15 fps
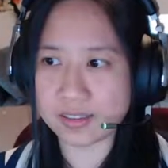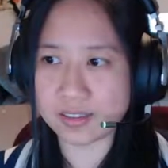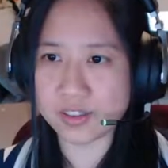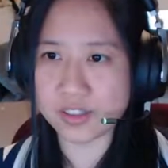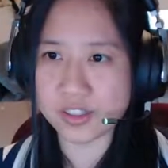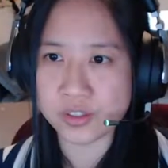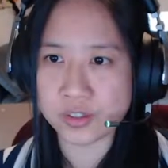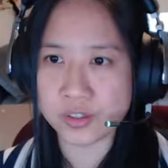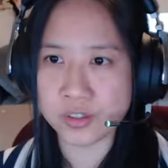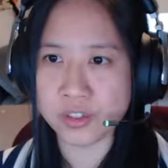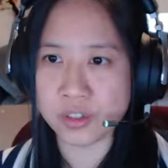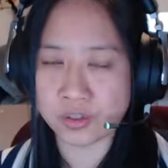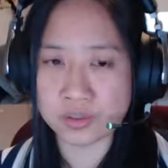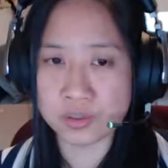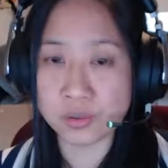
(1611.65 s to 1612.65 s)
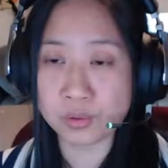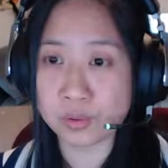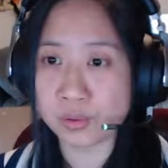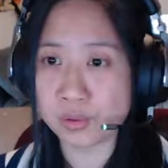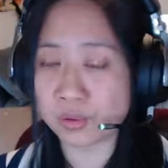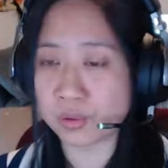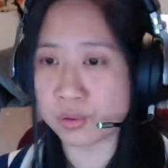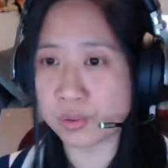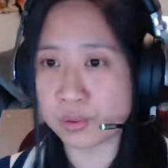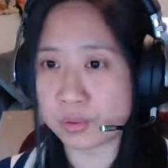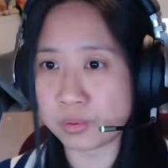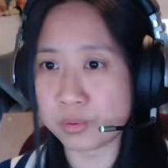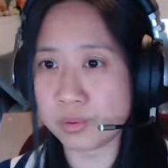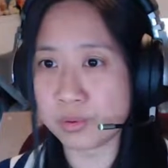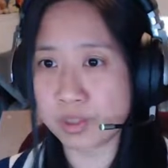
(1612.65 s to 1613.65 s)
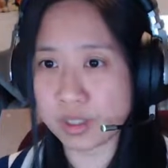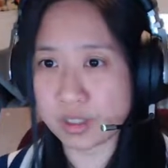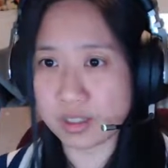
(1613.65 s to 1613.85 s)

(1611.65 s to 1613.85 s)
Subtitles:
a surge of new users who